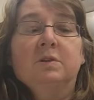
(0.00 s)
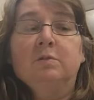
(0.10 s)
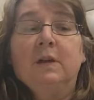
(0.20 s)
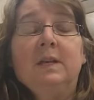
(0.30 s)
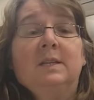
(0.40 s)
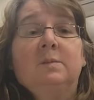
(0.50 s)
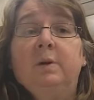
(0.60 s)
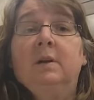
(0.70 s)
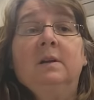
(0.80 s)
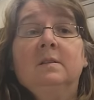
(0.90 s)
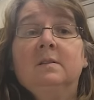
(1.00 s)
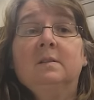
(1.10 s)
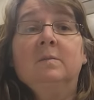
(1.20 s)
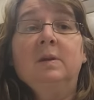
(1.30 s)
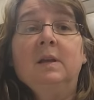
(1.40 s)
great
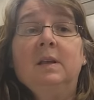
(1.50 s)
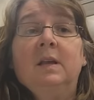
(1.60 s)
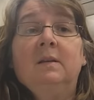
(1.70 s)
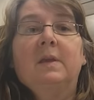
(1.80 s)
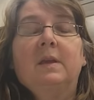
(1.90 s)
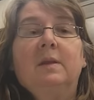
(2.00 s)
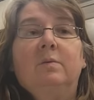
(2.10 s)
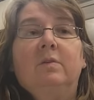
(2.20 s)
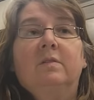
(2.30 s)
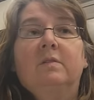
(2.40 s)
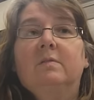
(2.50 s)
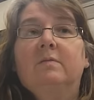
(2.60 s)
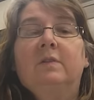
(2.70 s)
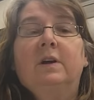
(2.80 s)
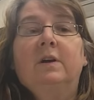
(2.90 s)
experience in the beginning. He was
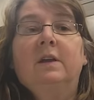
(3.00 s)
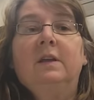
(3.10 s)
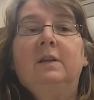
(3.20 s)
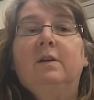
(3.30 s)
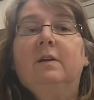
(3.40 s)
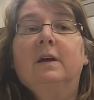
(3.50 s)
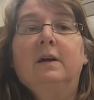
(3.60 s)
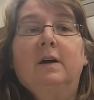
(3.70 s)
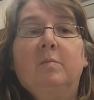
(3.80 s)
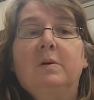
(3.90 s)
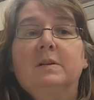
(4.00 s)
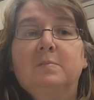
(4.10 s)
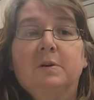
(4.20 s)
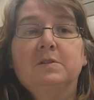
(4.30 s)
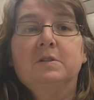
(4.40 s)
very eager to help
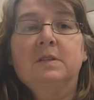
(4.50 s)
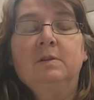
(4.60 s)
us purchase the